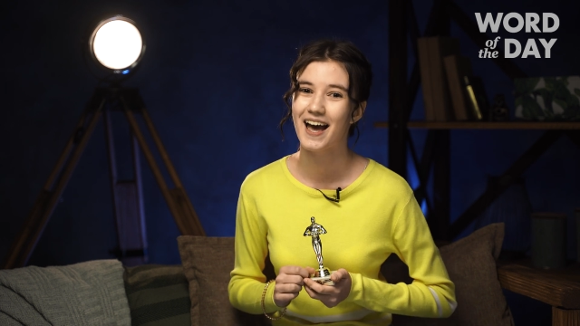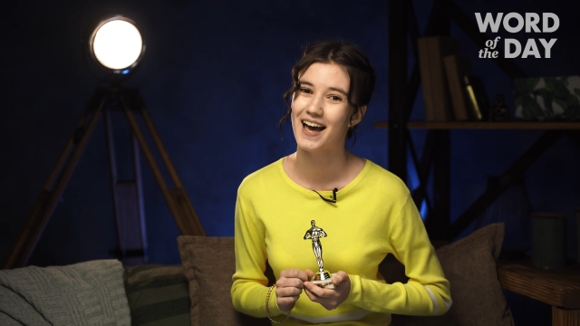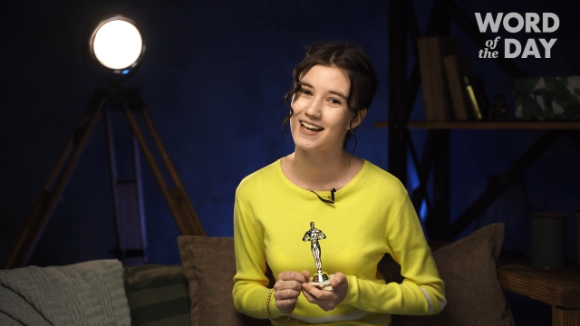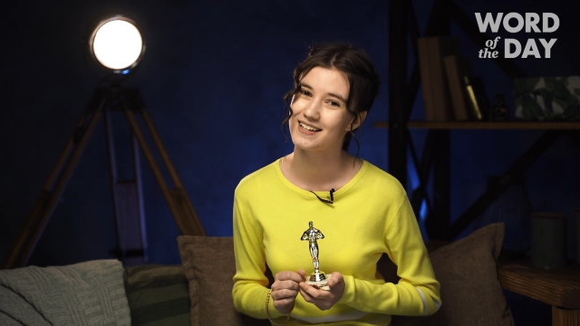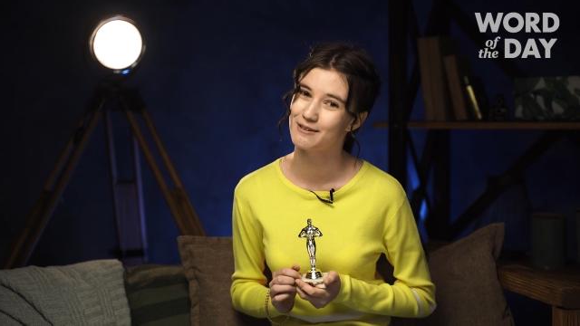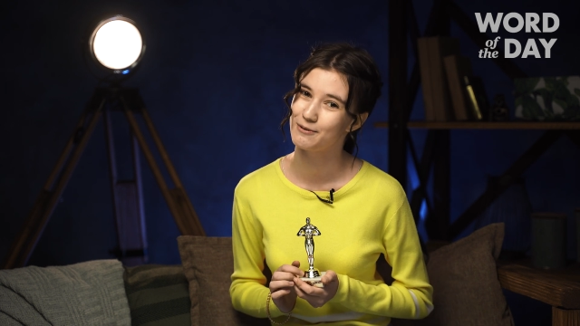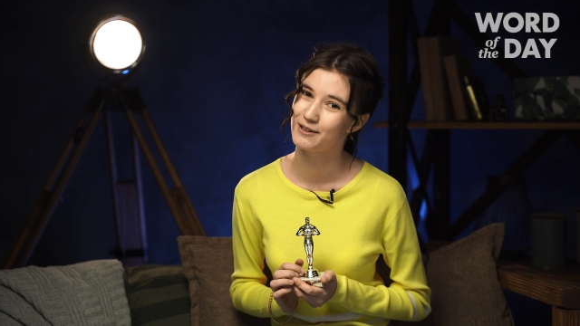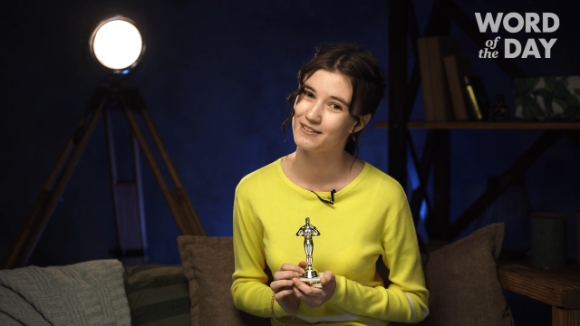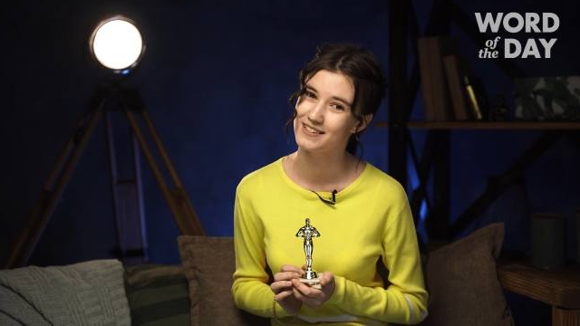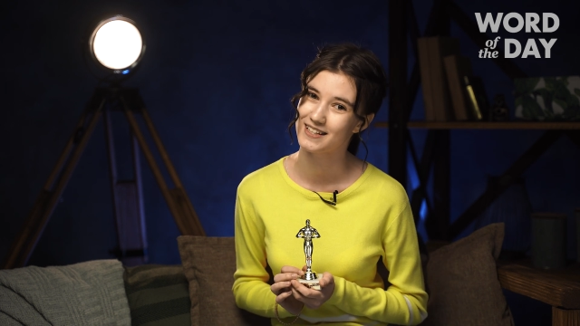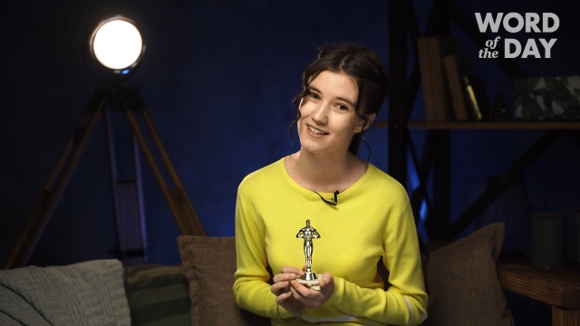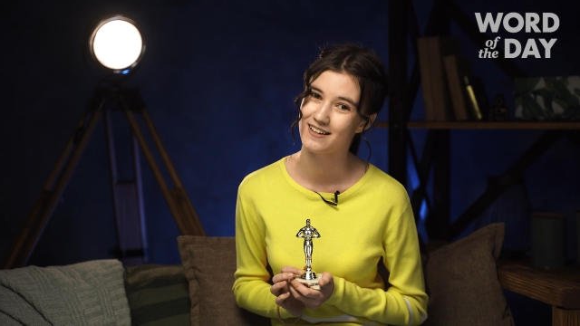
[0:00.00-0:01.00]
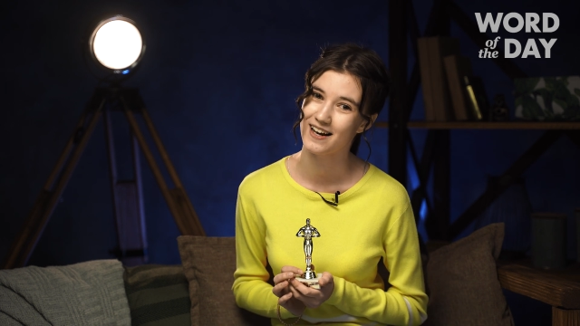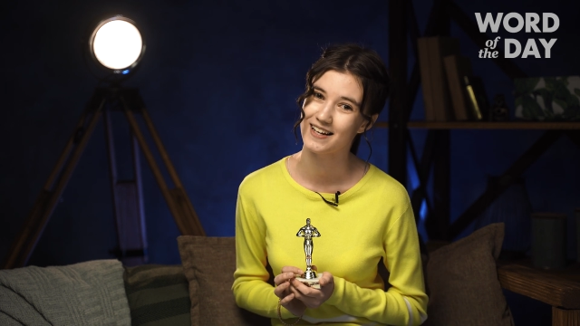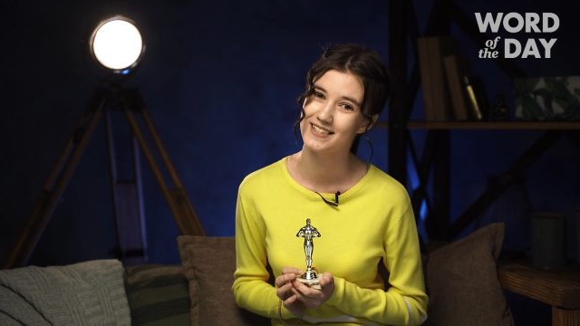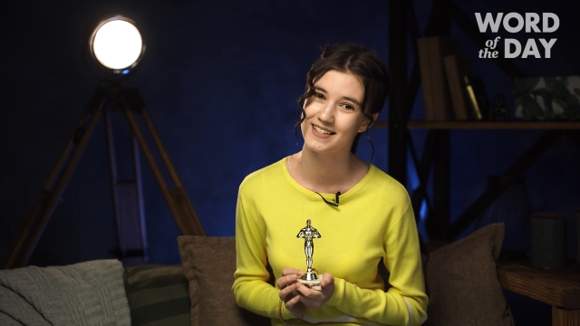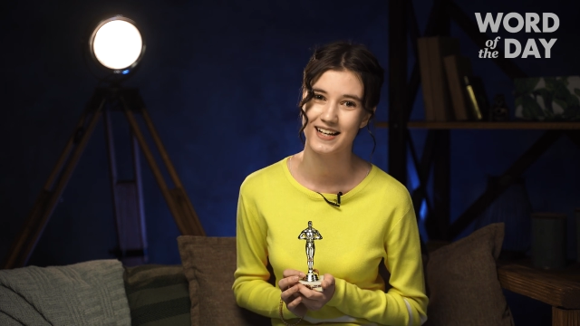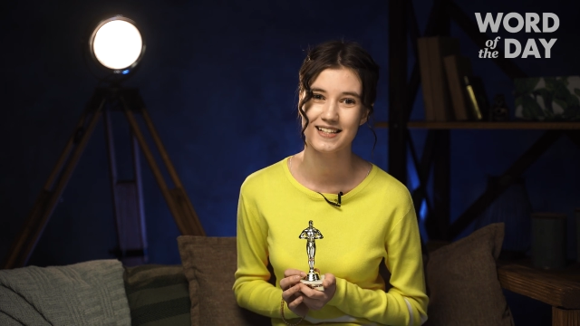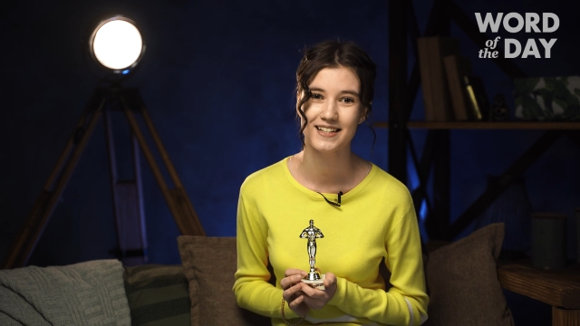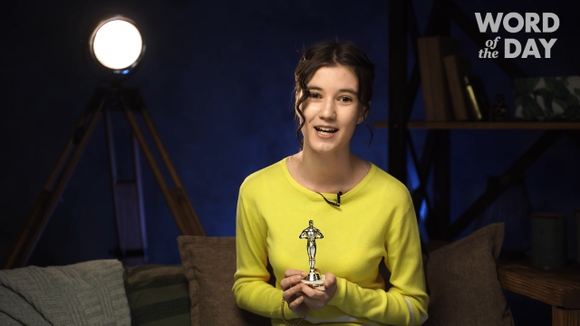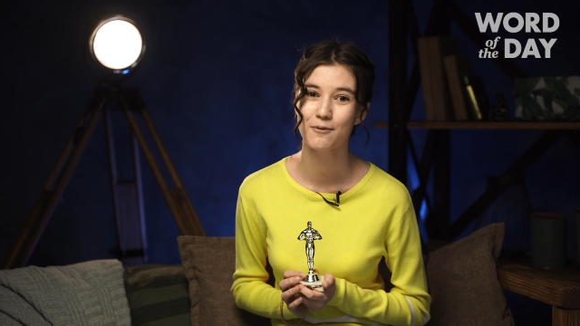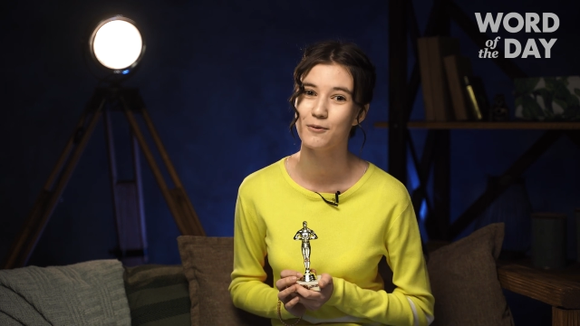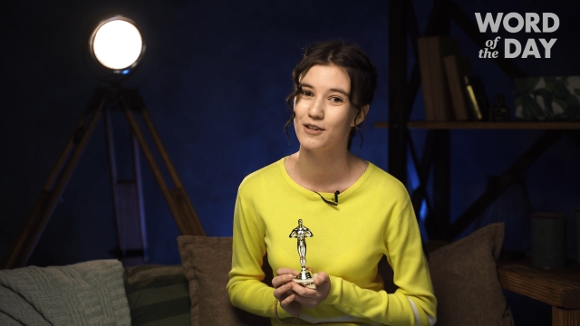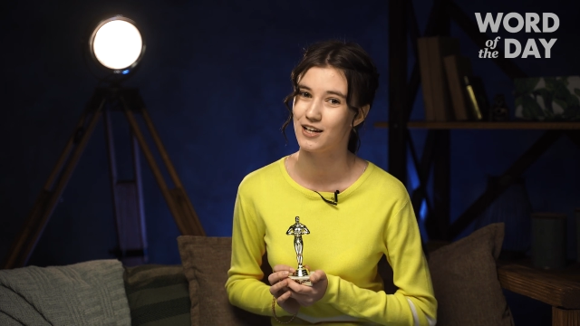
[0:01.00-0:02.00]
and we'll see you guys next
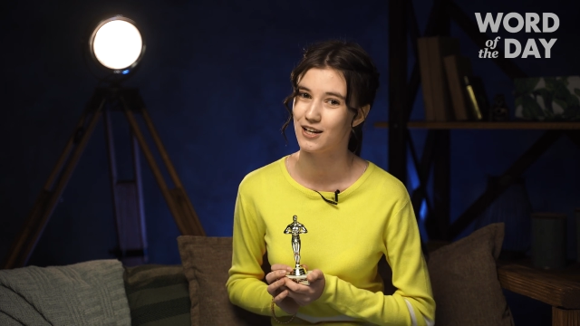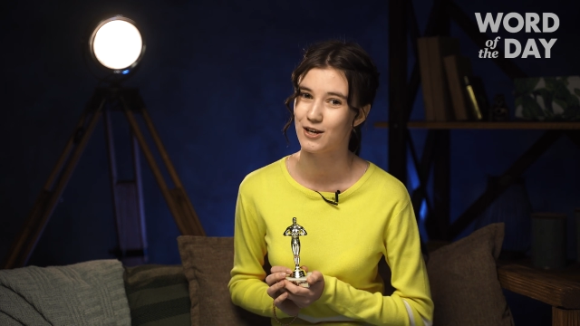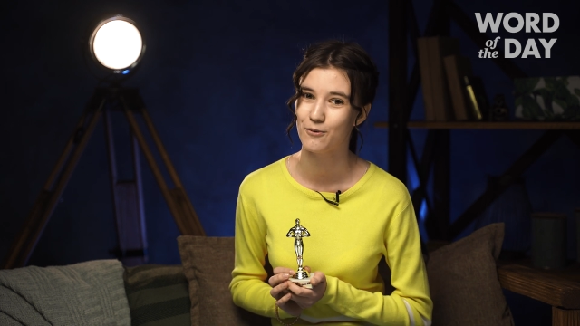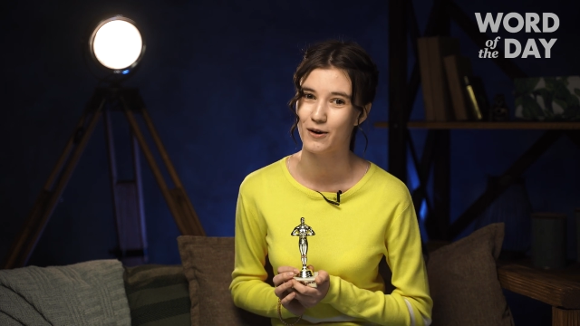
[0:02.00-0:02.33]
time with a new